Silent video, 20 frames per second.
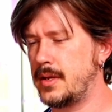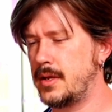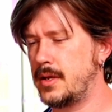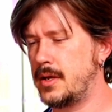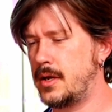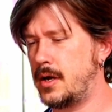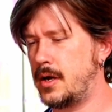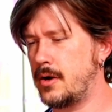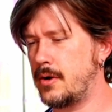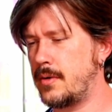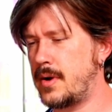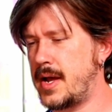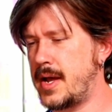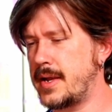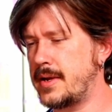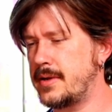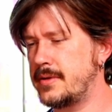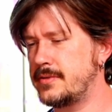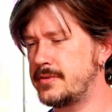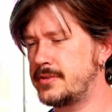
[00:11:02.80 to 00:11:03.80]
All right,
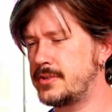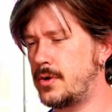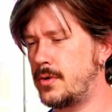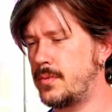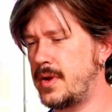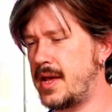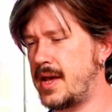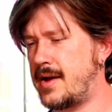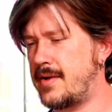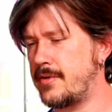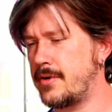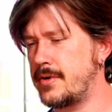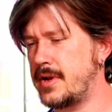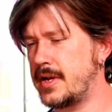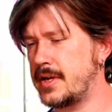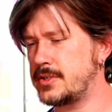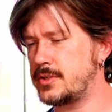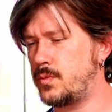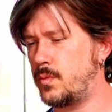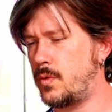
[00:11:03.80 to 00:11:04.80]
so we have our
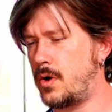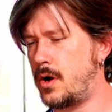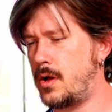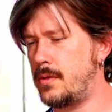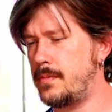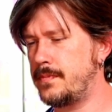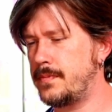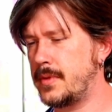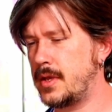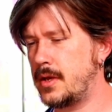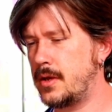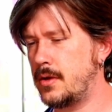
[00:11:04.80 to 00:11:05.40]
next wall.